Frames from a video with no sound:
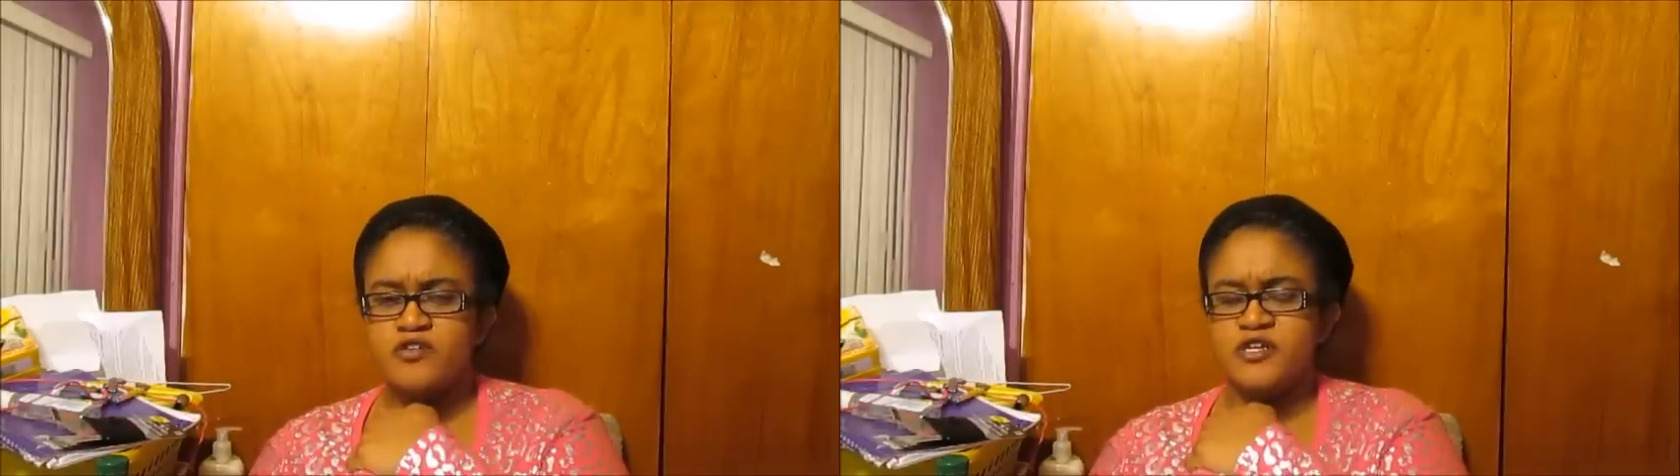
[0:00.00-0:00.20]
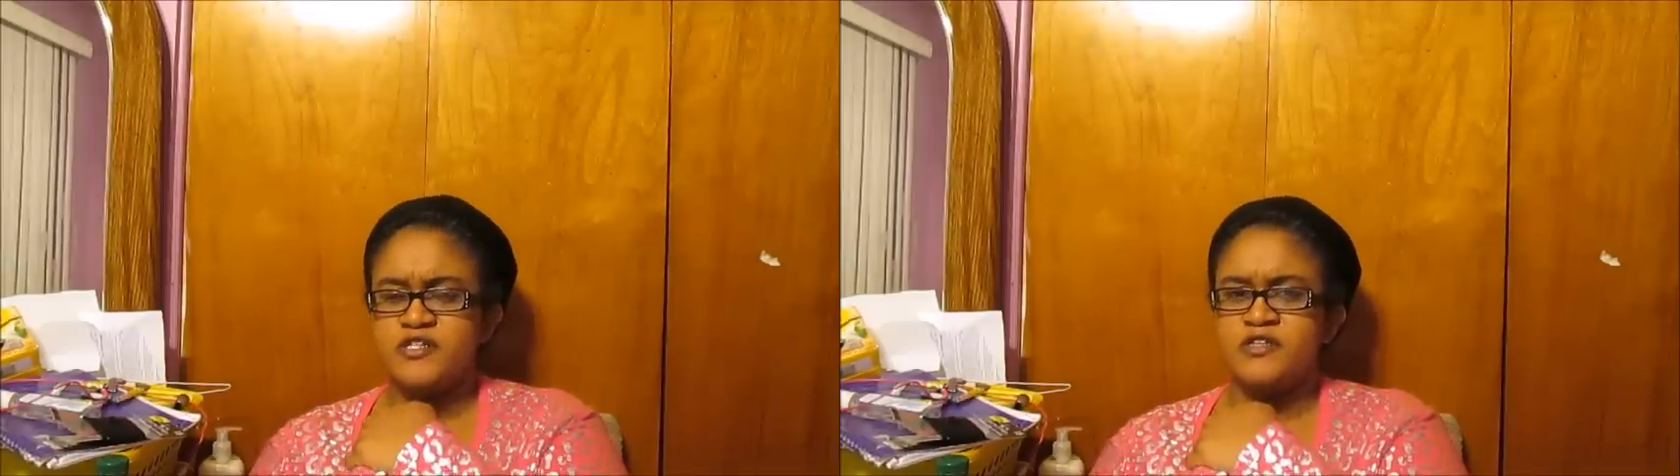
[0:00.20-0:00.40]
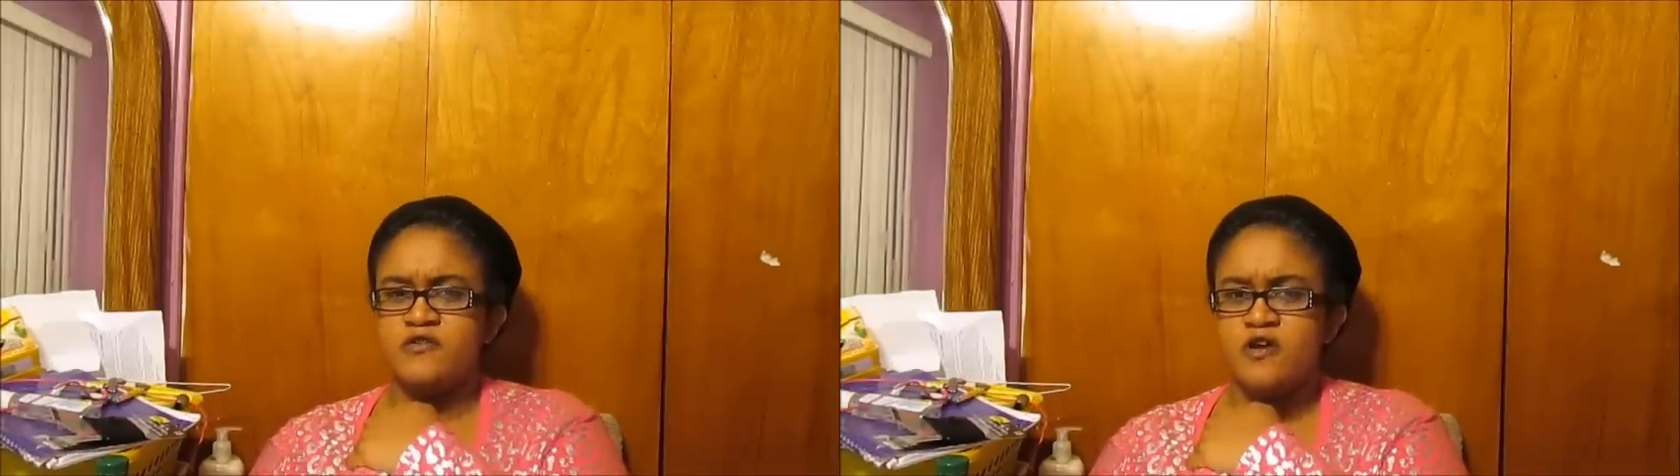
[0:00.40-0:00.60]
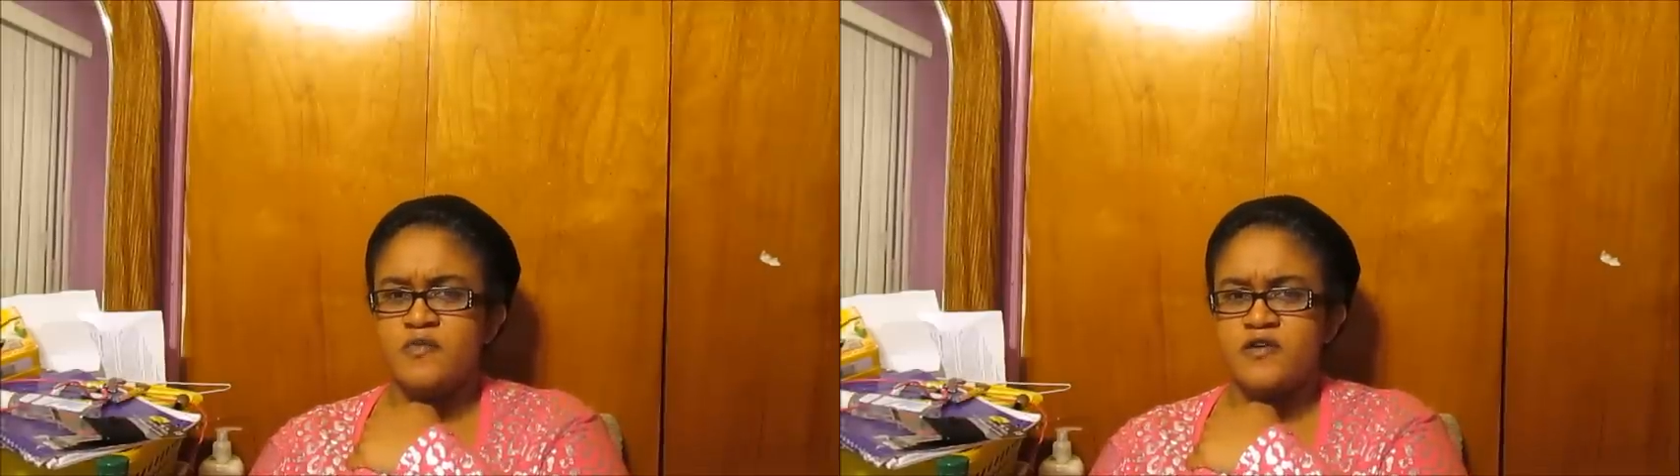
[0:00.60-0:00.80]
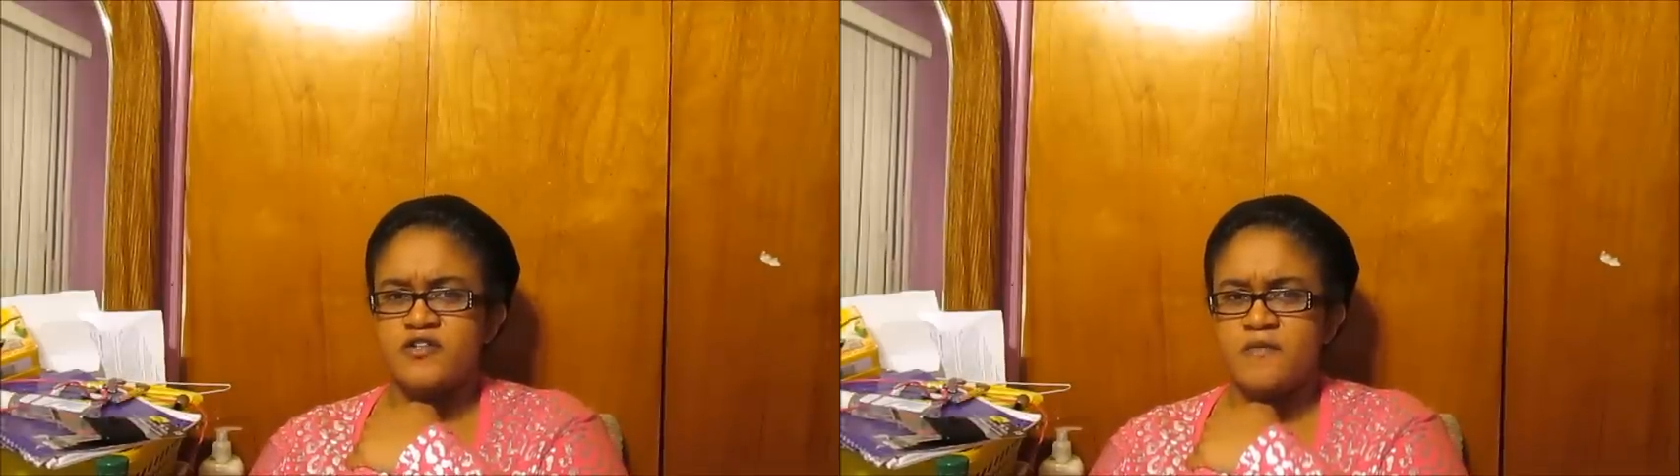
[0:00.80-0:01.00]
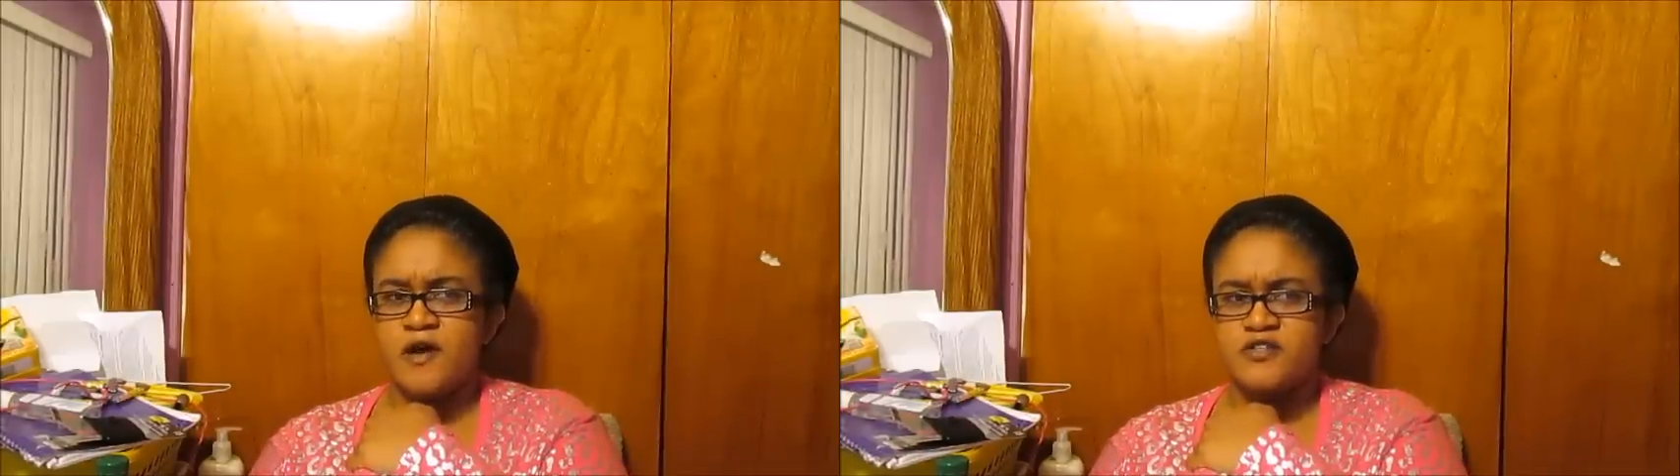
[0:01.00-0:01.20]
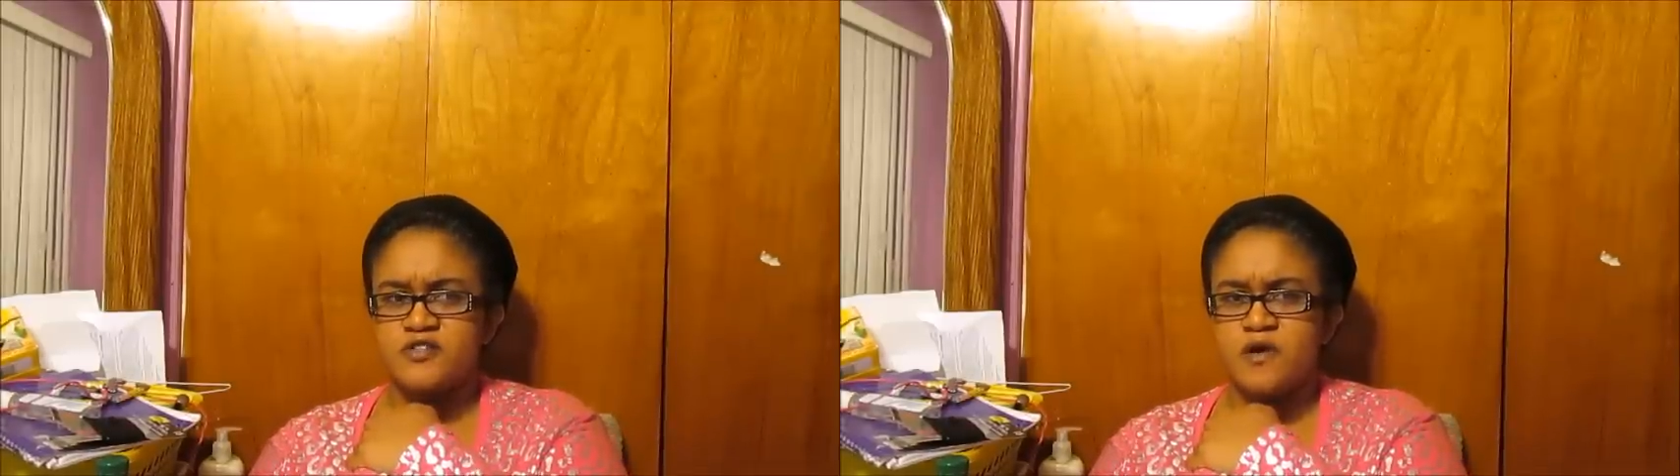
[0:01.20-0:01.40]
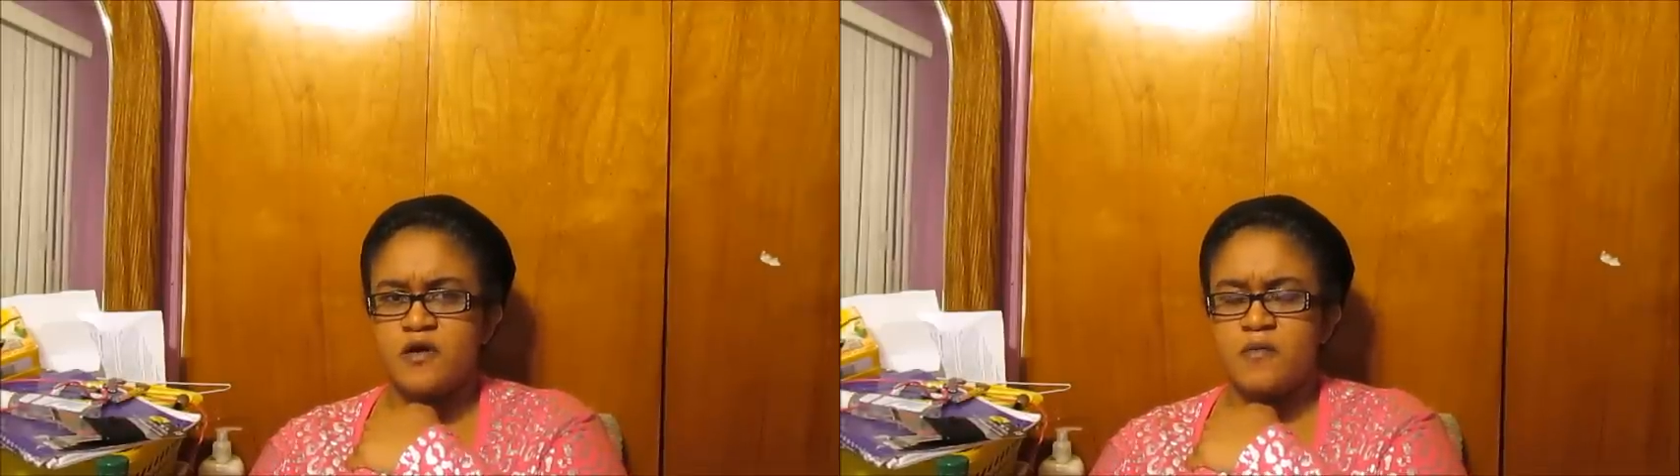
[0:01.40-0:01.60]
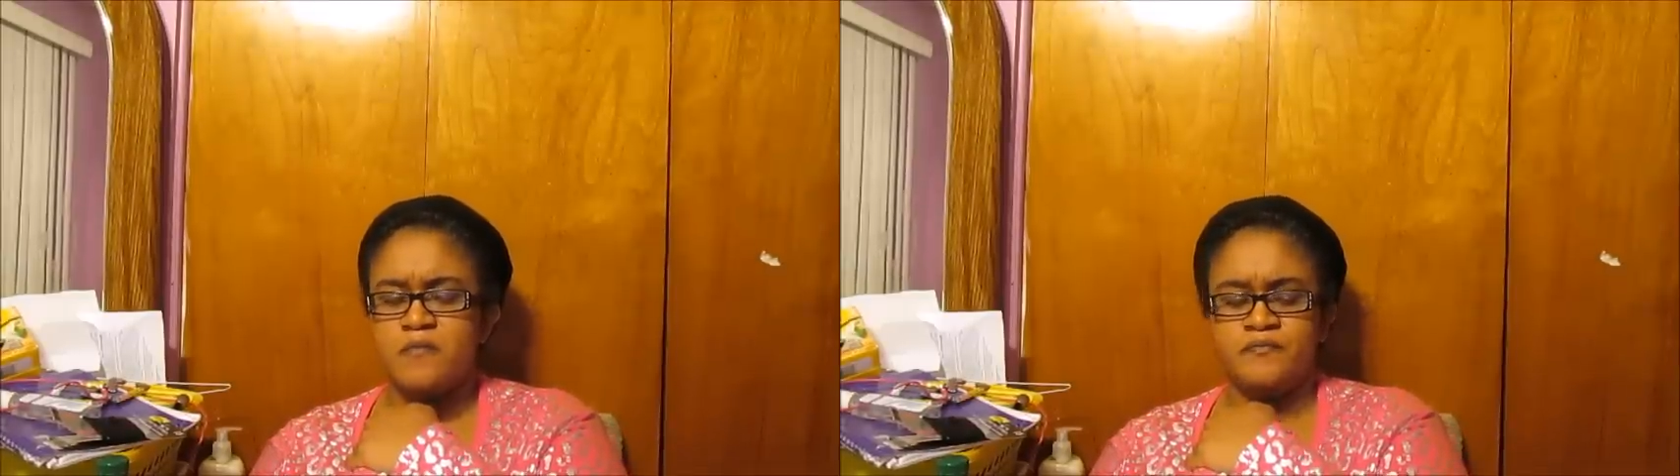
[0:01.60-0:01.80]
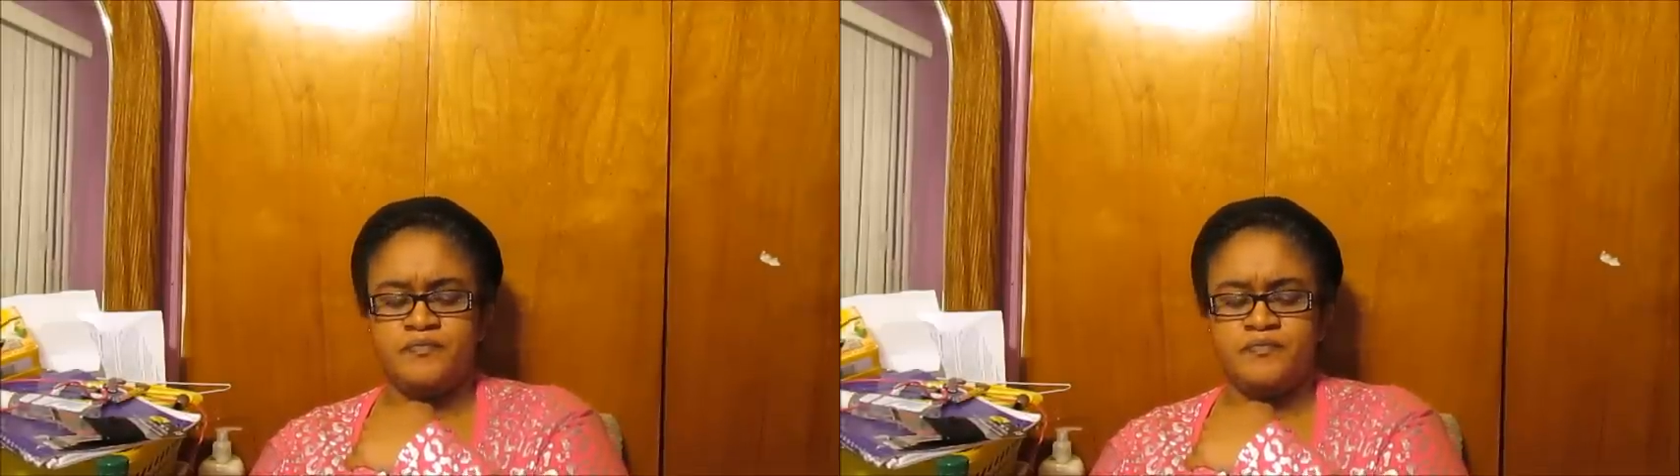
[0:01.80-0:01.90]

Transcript: she's still up here talking about some,